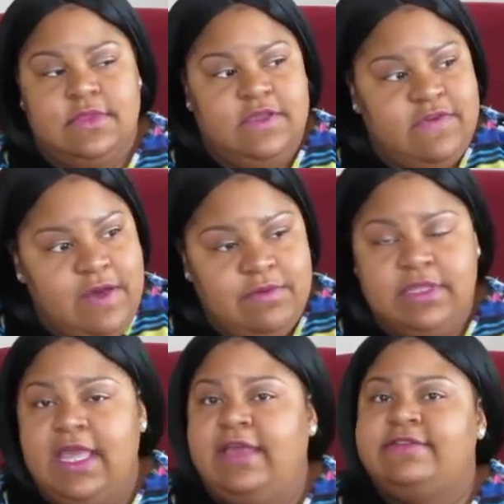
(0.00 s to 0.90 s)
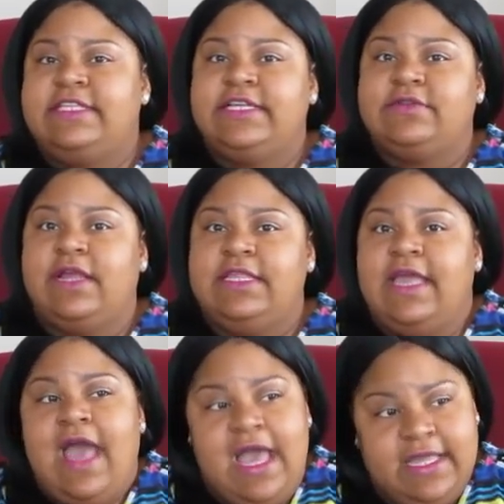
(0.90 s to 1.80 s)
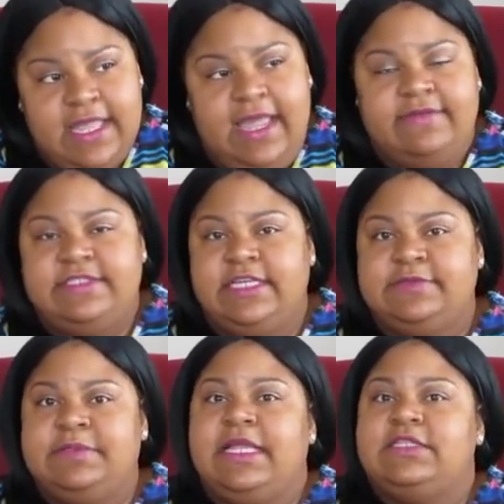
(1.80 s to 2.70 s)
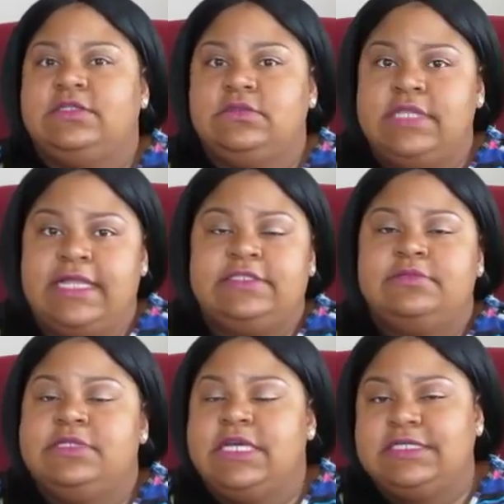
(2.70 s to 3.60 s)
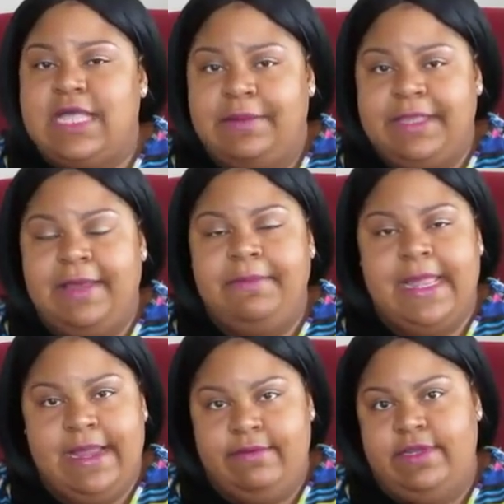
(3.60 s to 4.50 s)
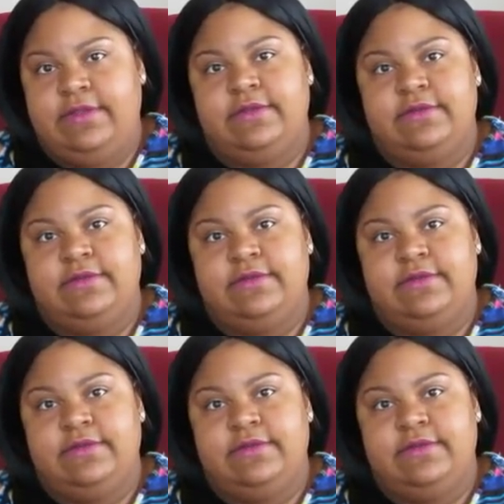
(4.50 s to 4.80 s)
If I want to have sex right now, I can have sex, but I choose not to because I'm not married.